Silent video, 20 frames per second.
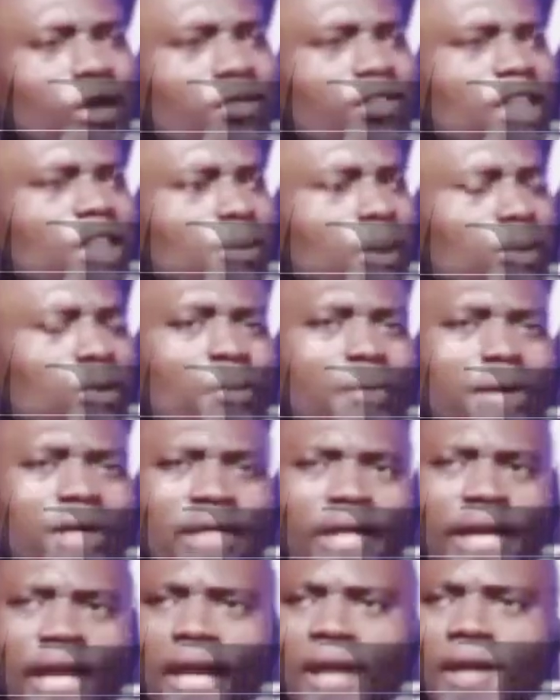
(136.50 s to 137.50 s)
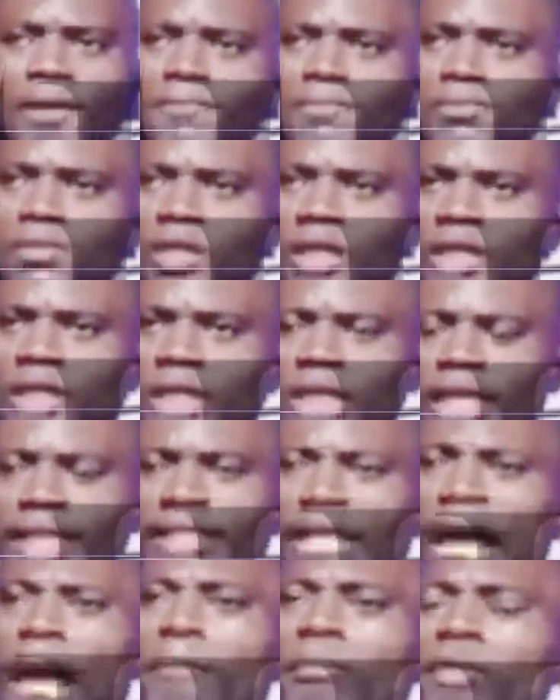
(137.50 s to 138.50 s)
these people being there. A
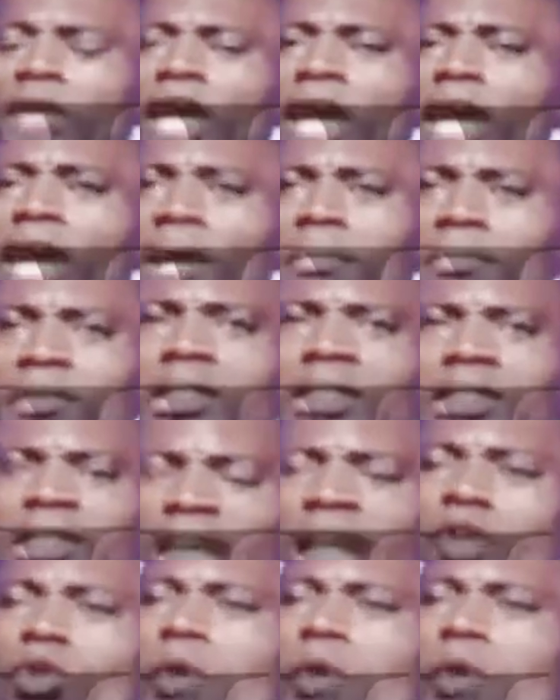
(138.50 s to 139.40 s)
time came that no